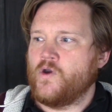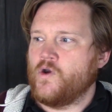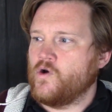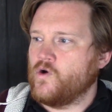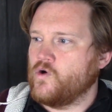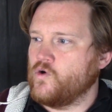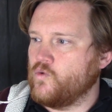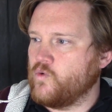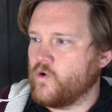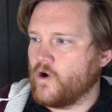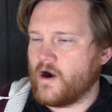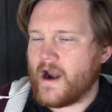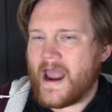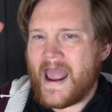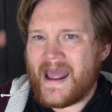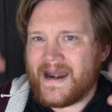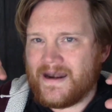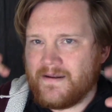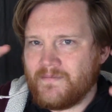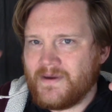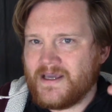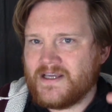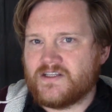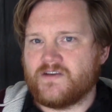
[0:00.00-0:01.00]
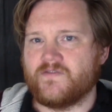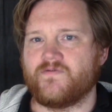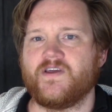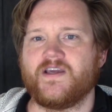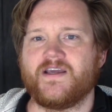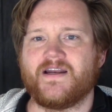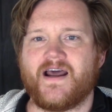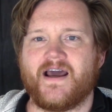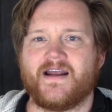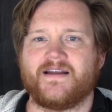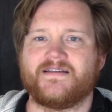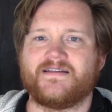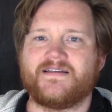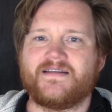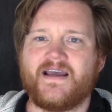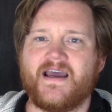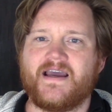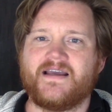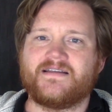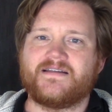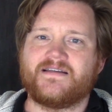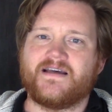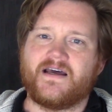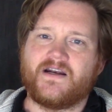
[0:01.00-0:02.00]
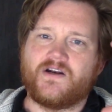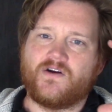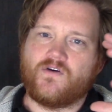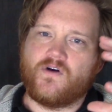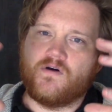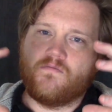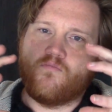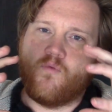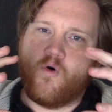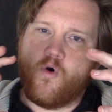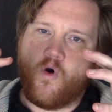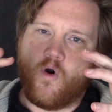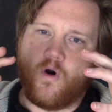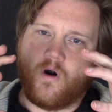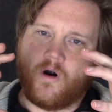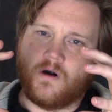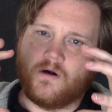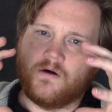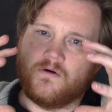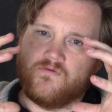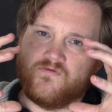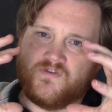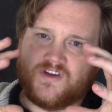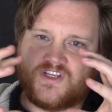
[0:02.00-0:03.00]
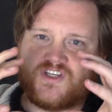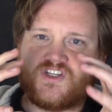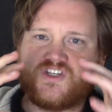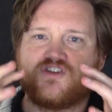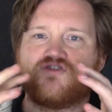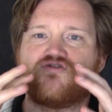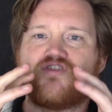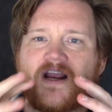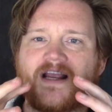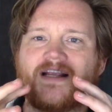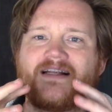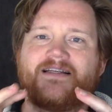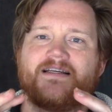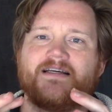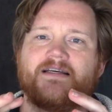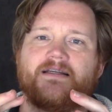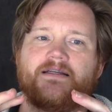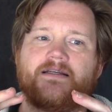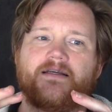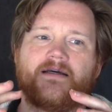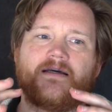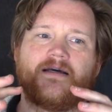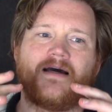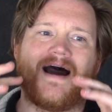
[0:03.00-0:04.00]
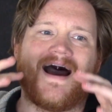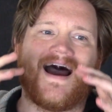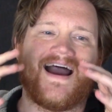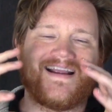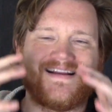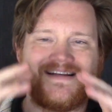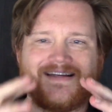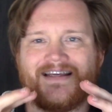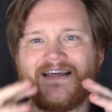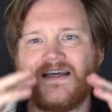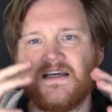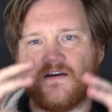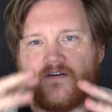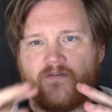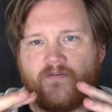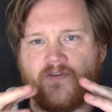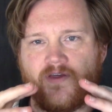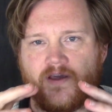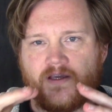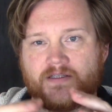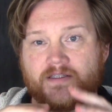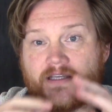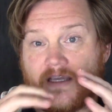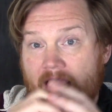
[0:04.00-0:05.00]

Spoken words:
who were enemies of the United States under a more restricted idea of things.